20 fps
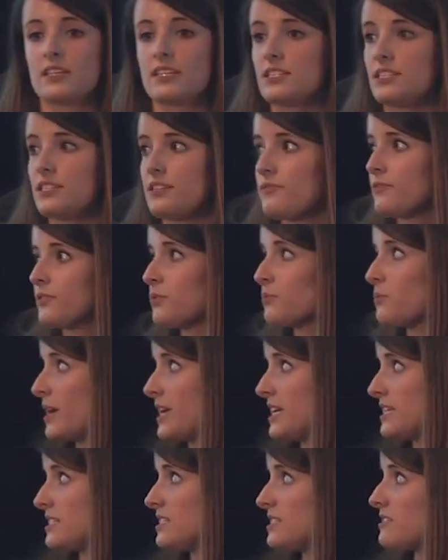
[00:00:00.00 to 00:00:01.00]
in different
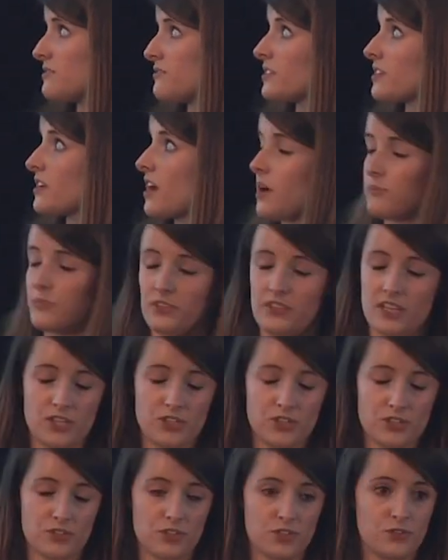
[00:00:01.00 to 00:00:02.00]
ways and different
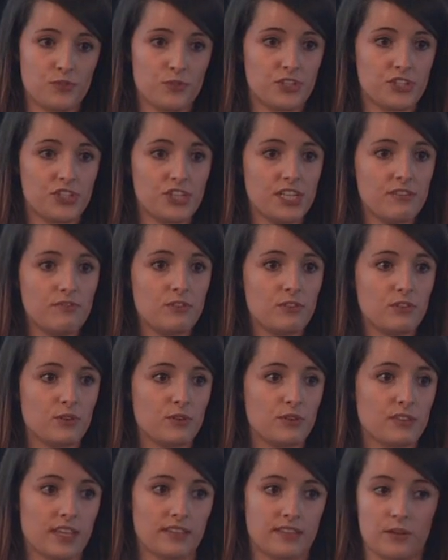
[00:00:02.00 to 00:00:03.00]
combinations to achieve the
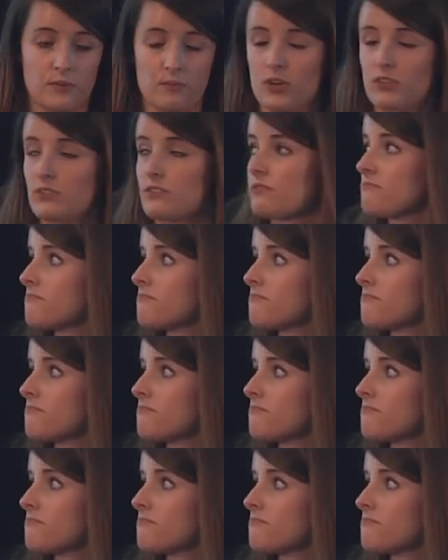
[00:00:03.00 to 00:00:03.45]
look that they want.